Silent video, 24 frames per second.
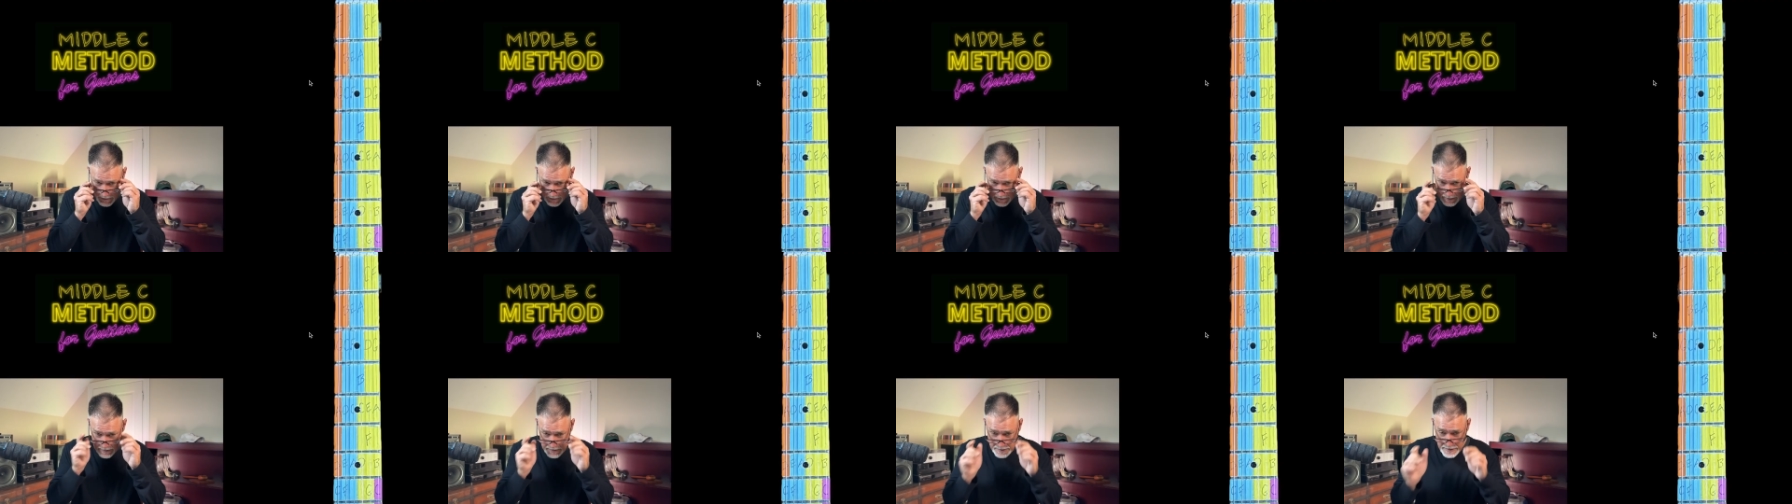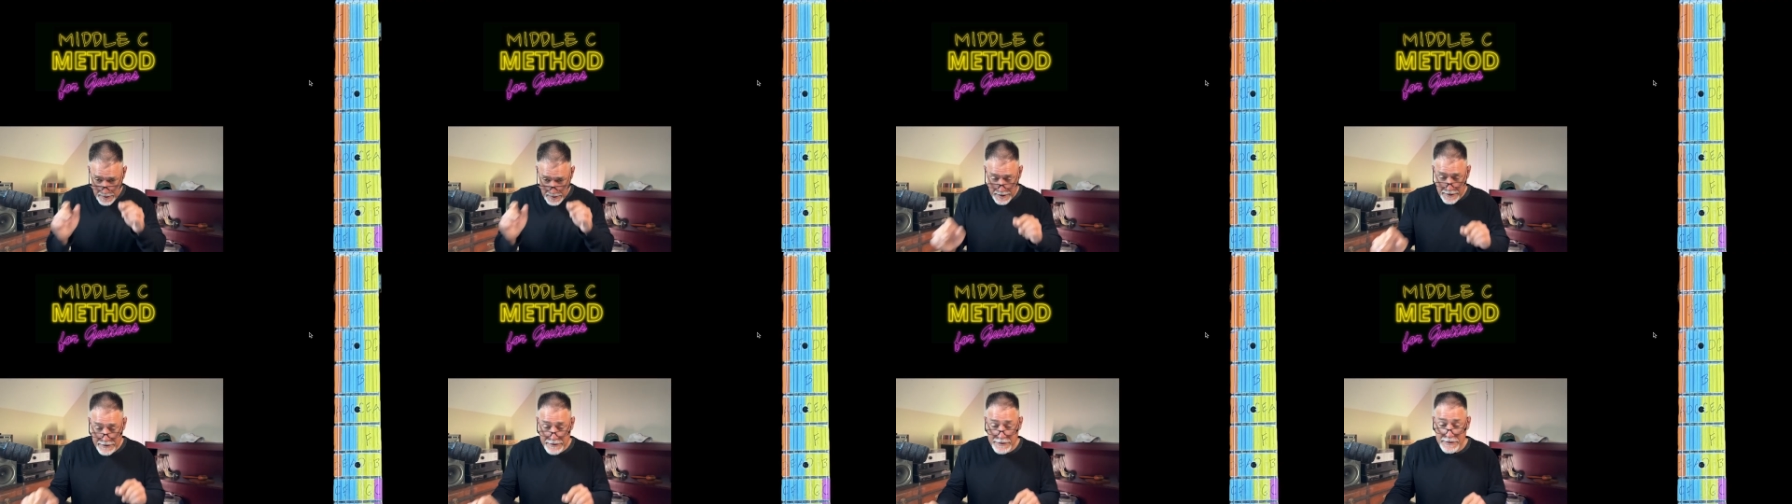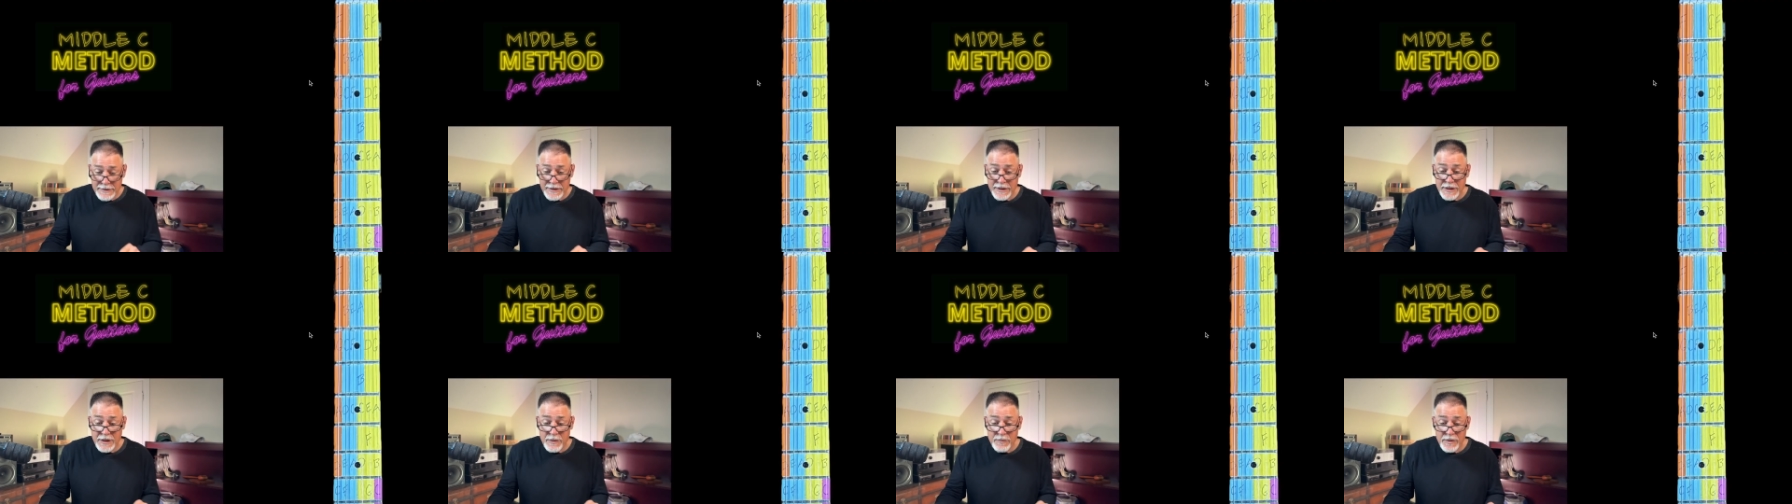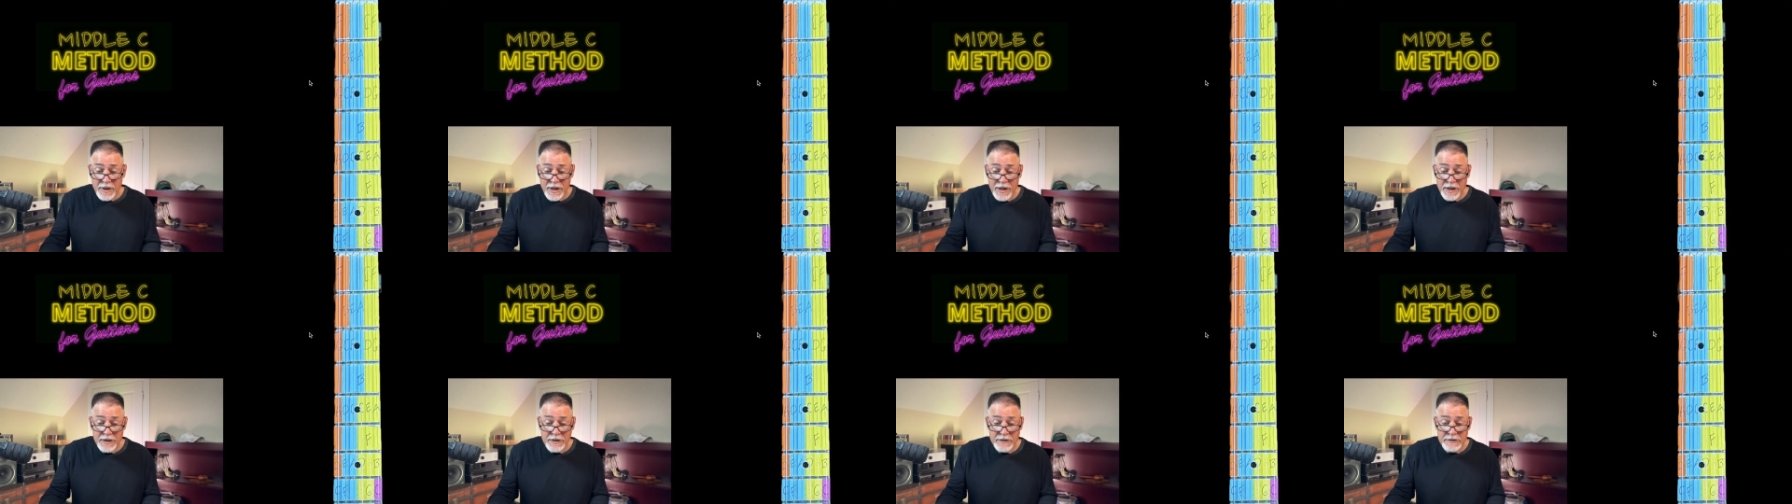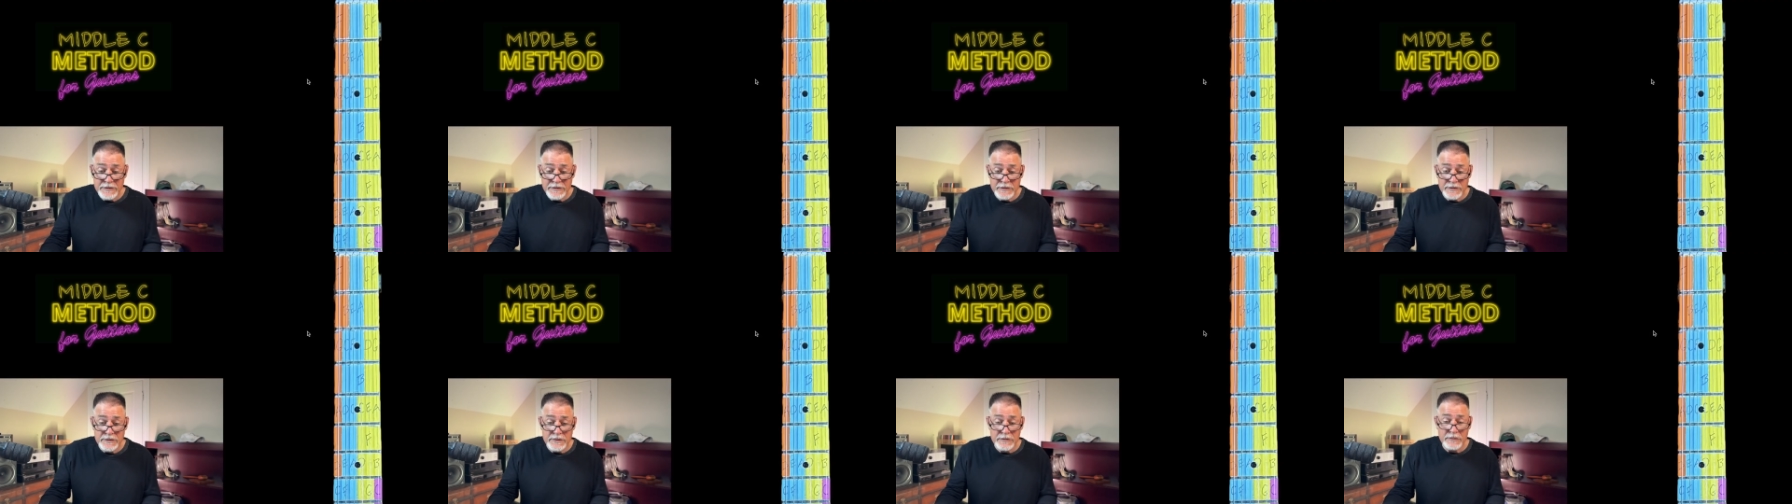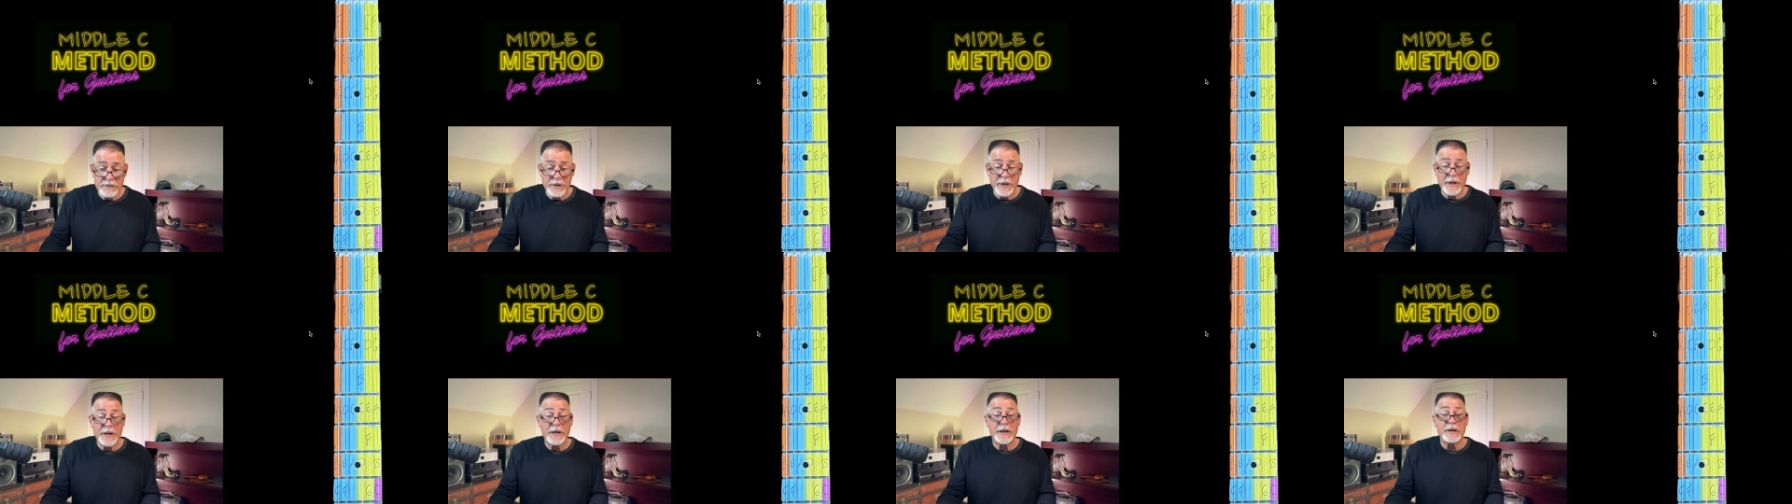Like I said, I'm an '86
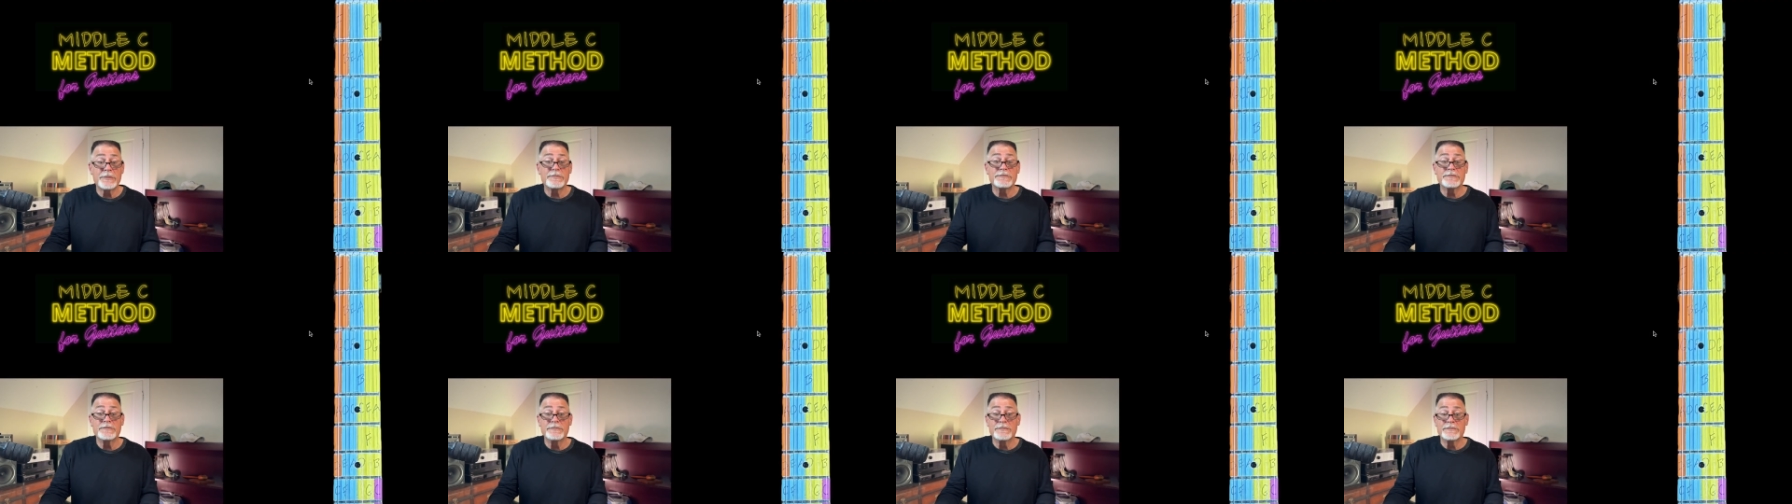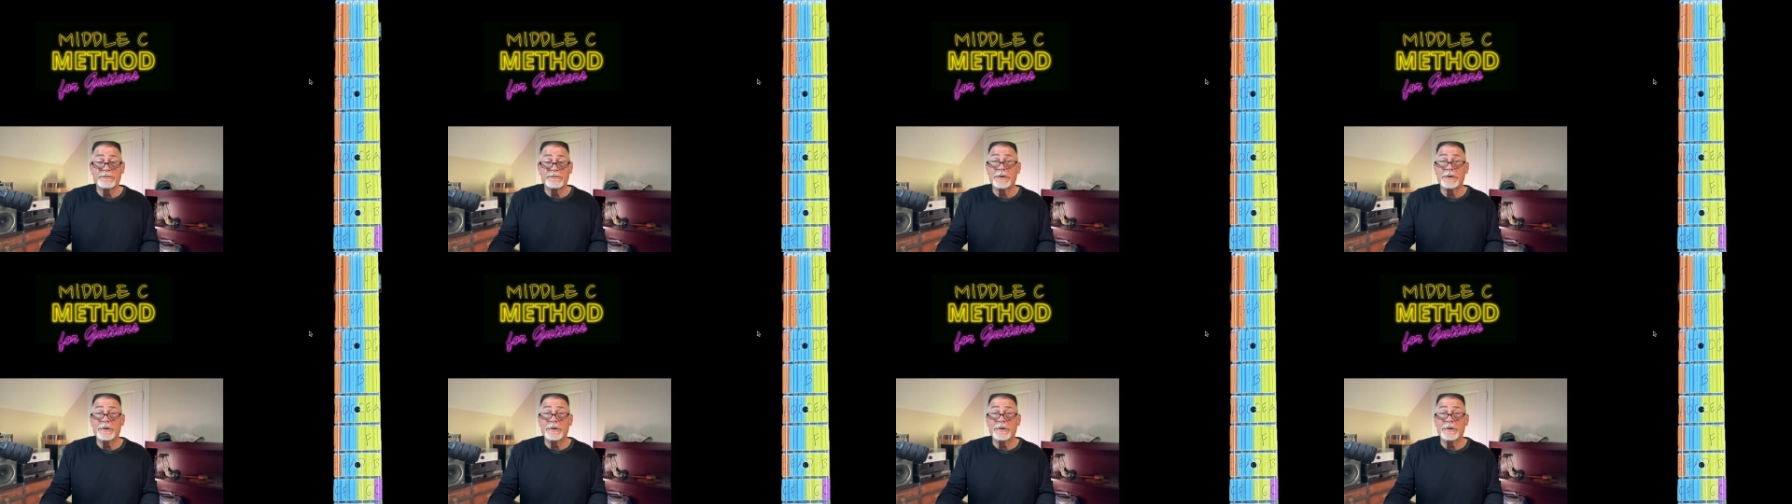grad.